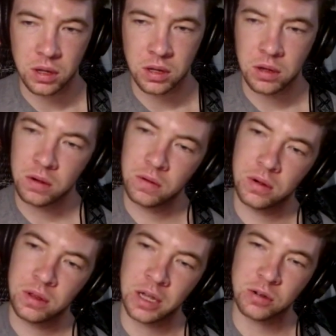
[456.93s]

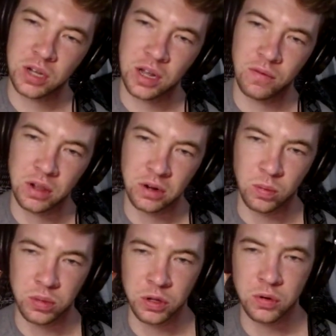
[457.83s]
That was kind of a little
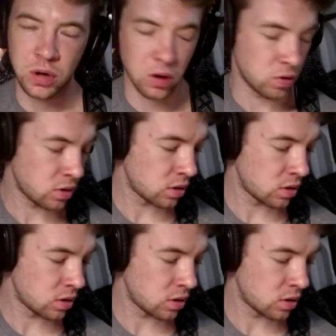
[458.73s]
blue note.